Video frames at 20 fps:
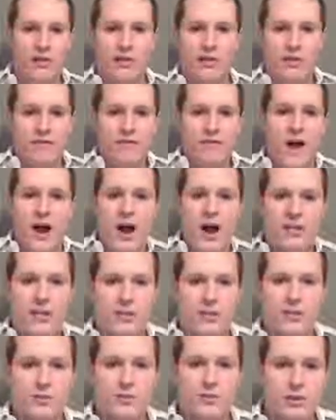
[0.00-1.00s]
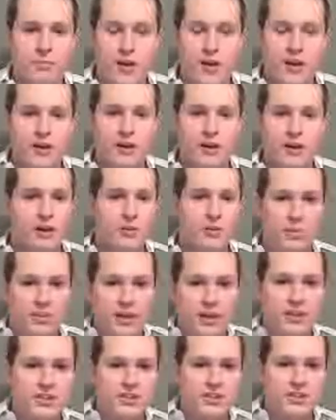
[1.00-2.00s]
then fine, that's what you make in a year,
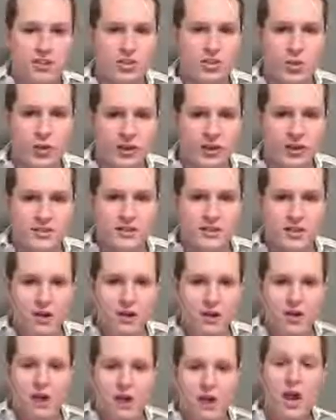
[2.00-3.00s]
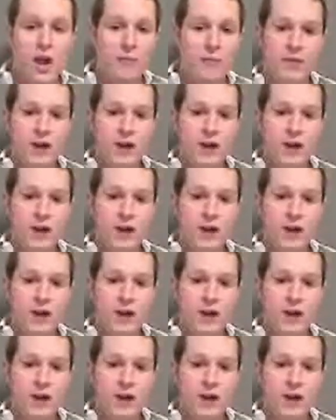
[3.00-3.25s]
but that's your choice, okay?